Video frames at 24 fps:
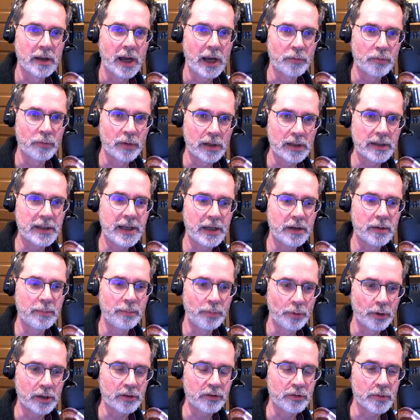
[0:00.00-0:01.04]
I really need a
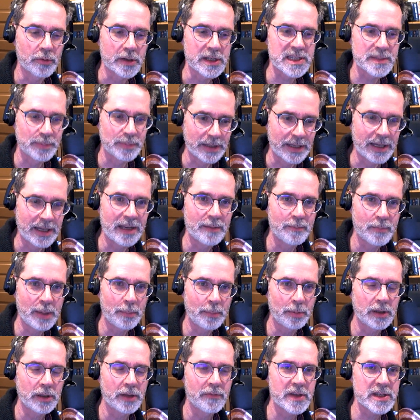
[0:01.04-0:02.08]
book to explain
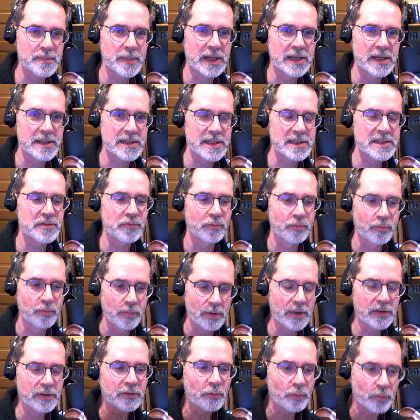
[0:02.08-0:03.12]
people of this, because this
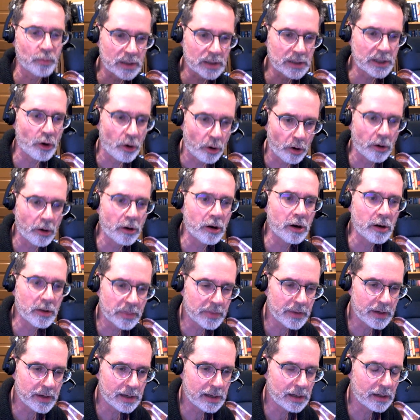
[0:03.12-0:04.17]
is a really hard
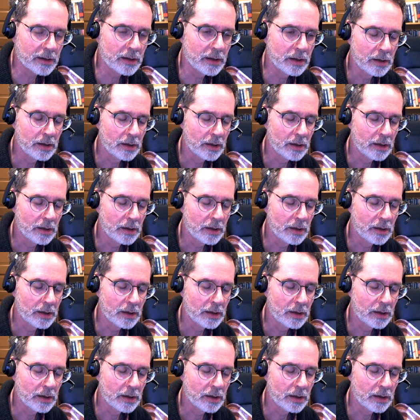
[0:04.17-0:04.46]
thing